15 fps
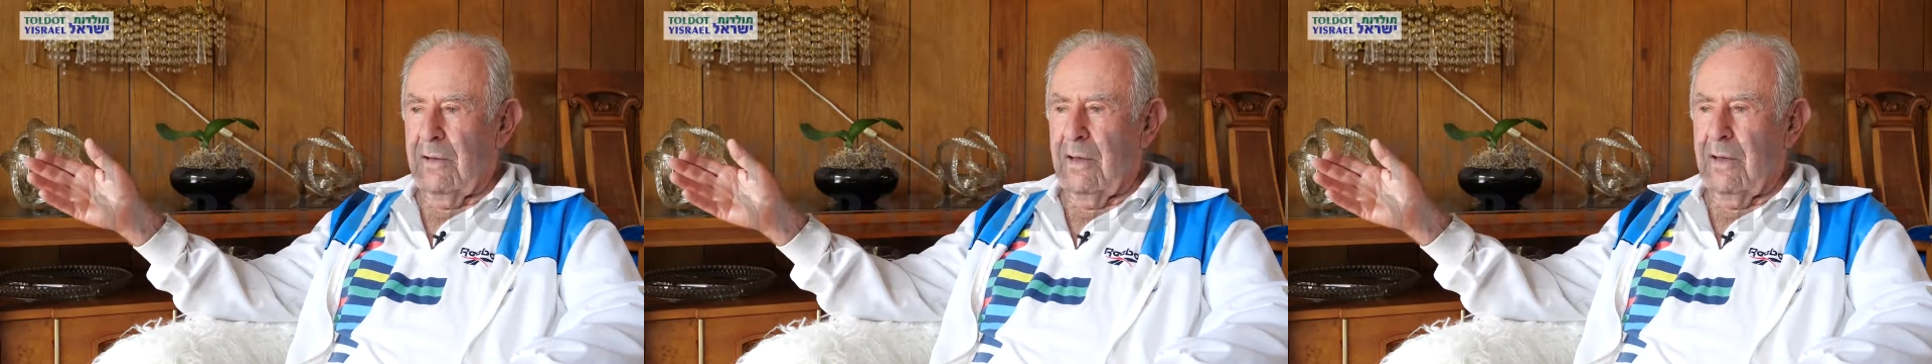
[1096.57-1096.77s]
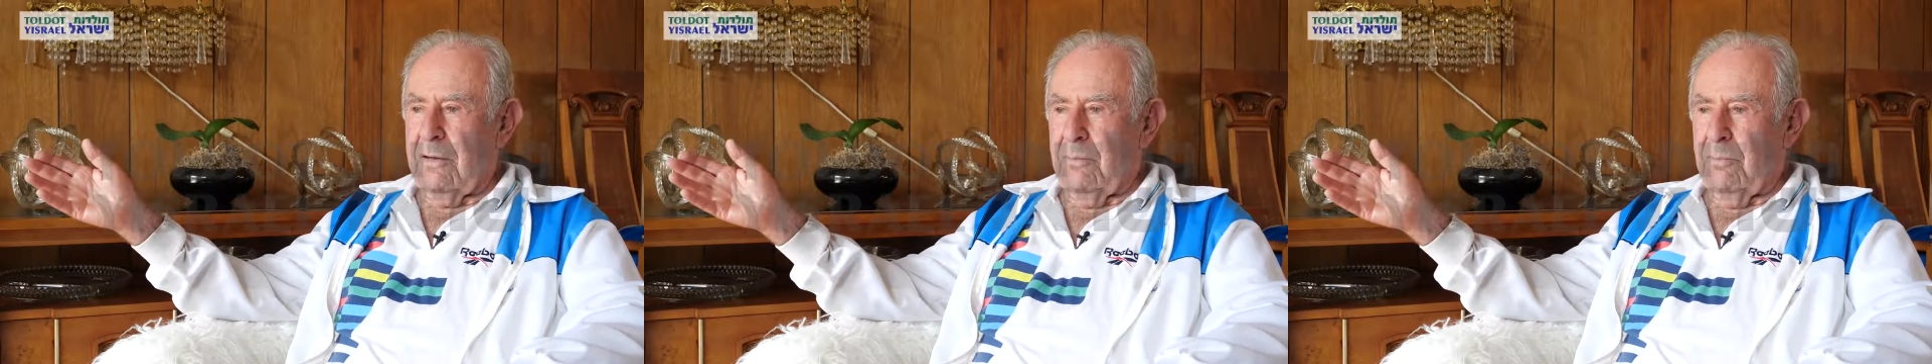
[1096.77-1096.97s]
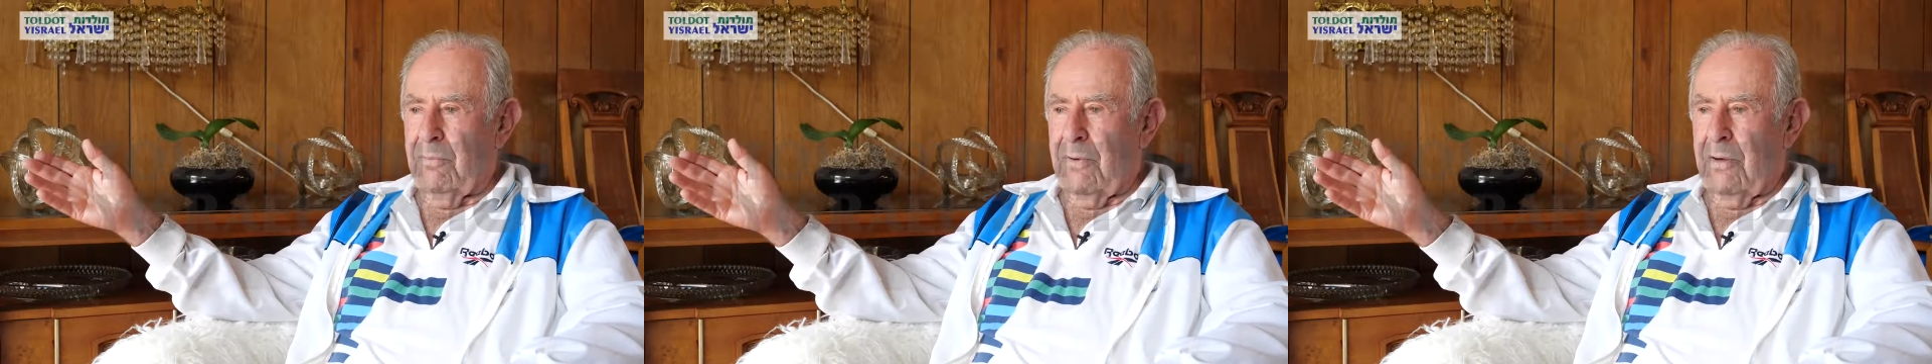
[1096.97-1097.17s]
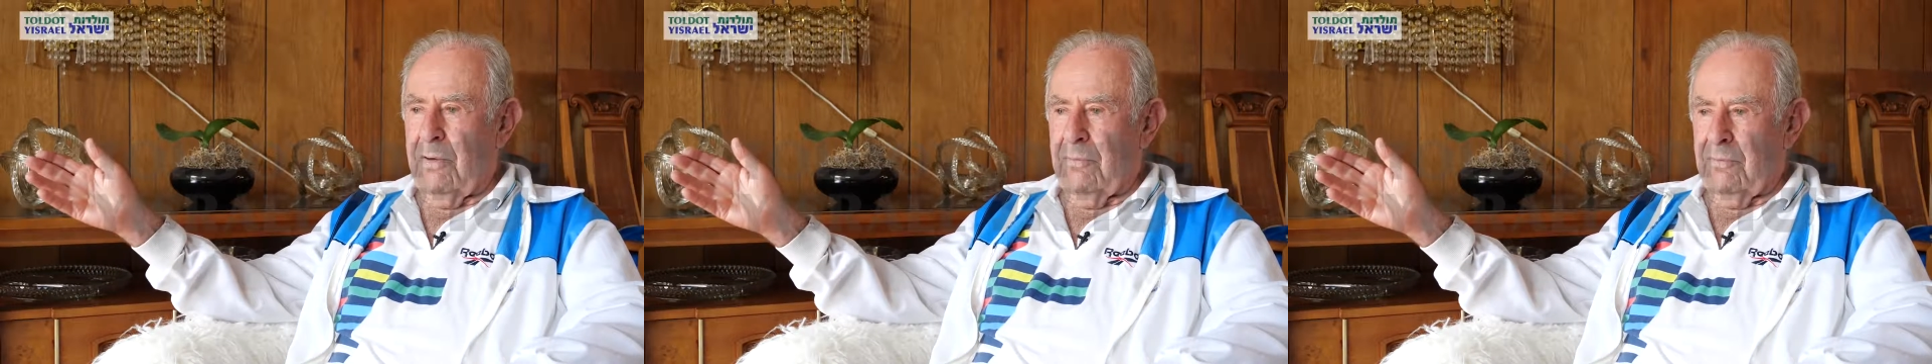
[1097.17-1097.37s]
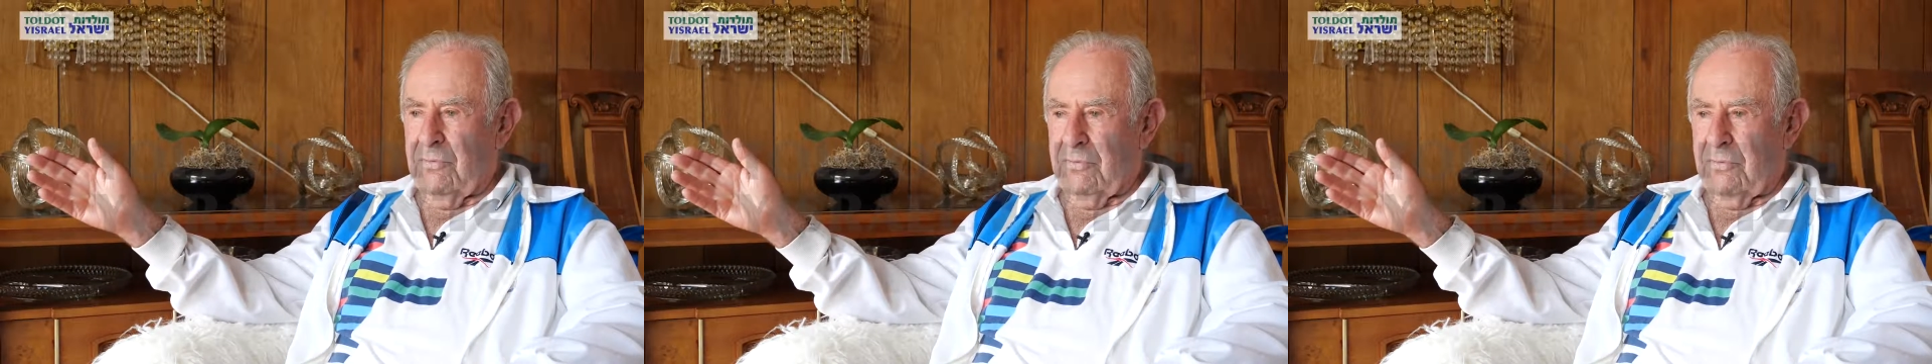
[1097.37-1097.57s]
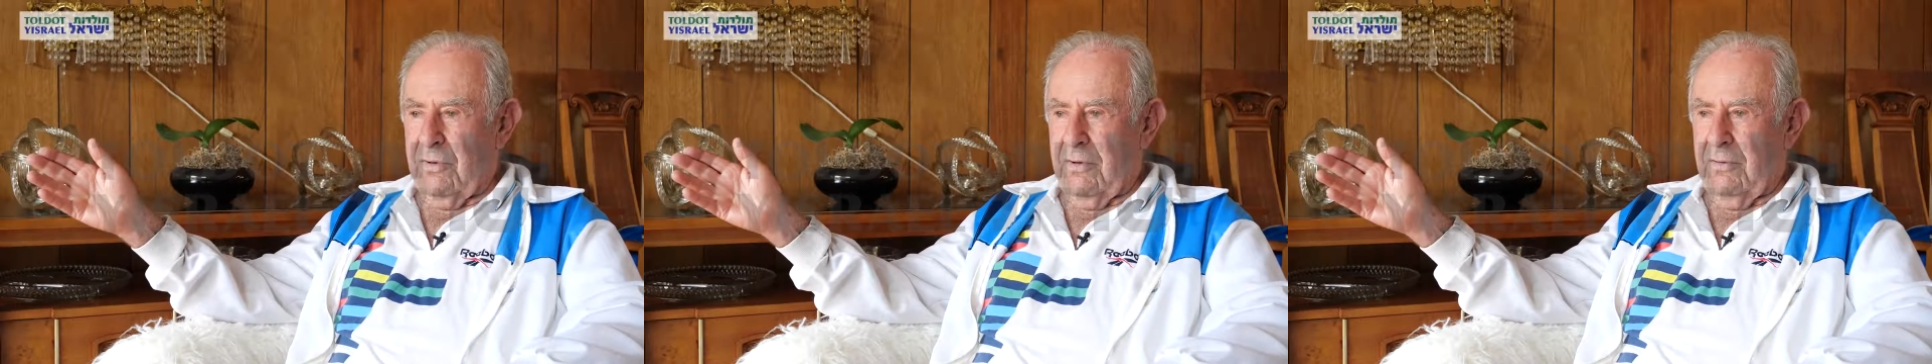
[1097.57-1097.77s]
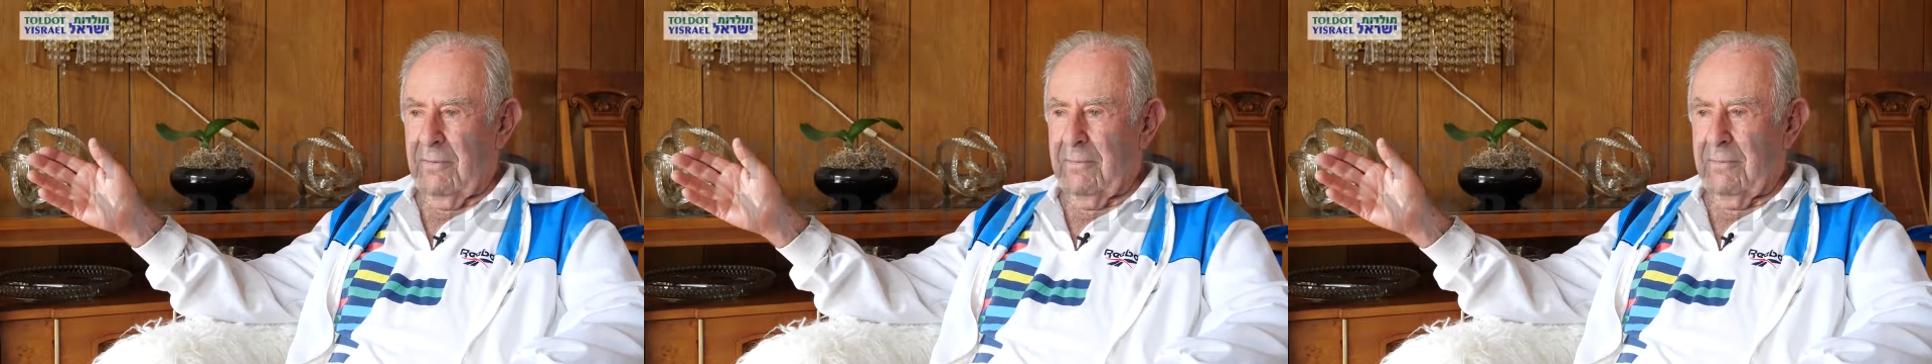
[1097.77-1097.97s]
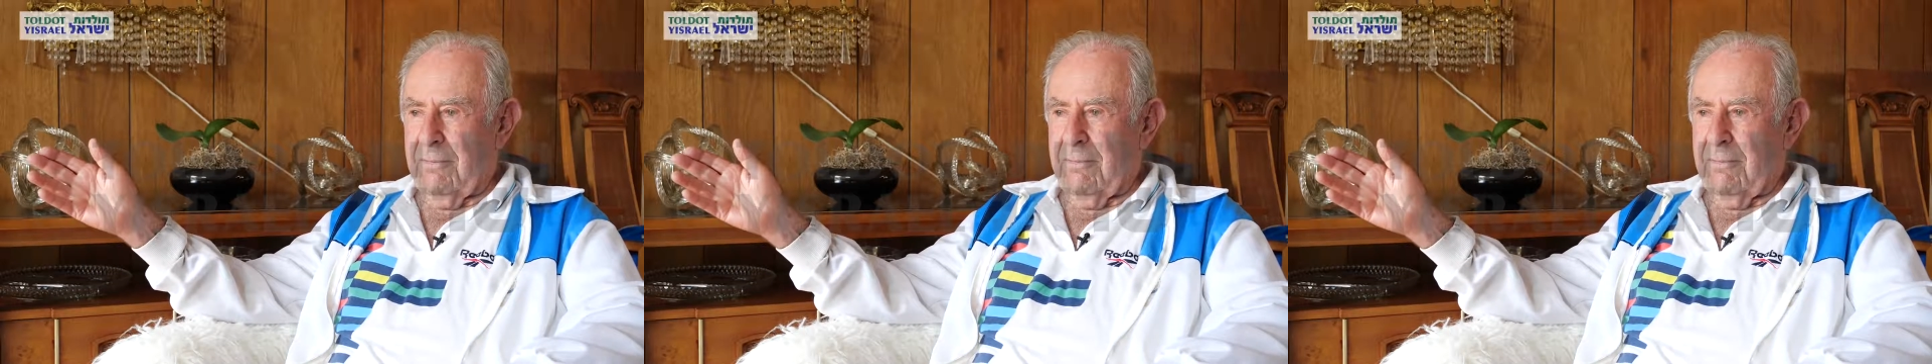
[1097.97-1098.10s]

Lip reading: atom bombs there.